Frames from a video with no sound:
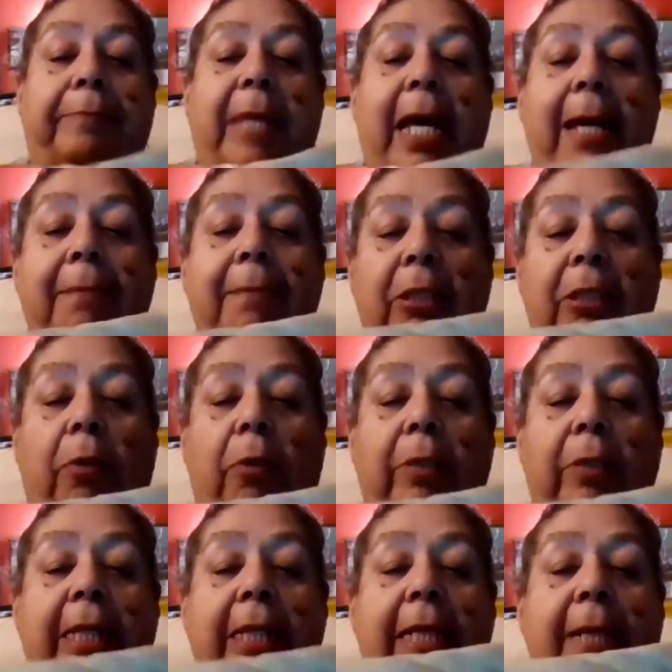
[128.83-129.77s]

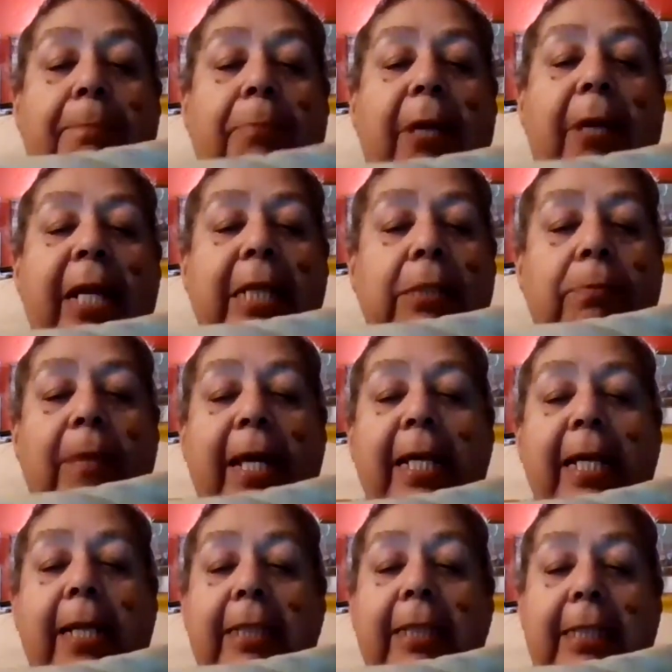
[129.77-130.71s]
abalone and it breaks right
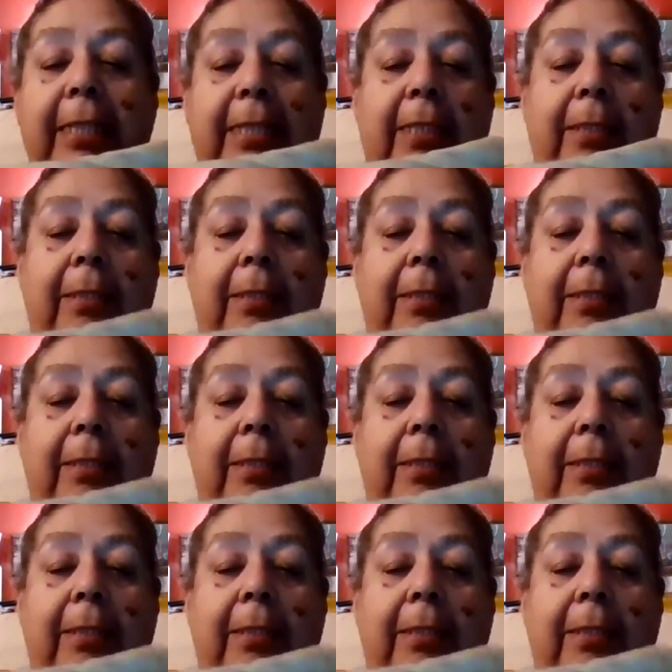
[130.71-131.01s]
on these